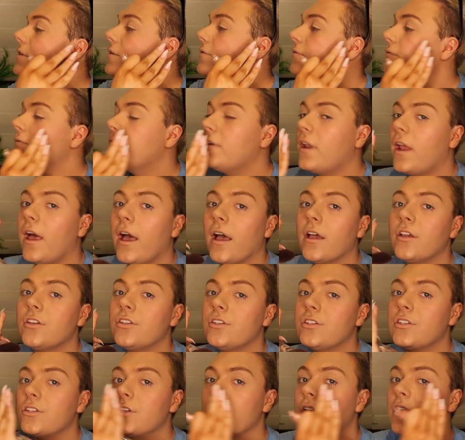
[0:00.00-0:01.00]
the
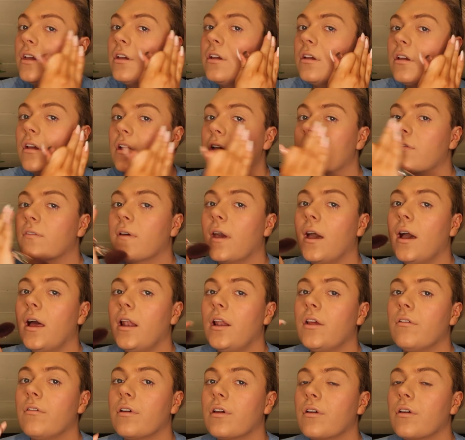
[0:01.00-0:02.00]
flush of colour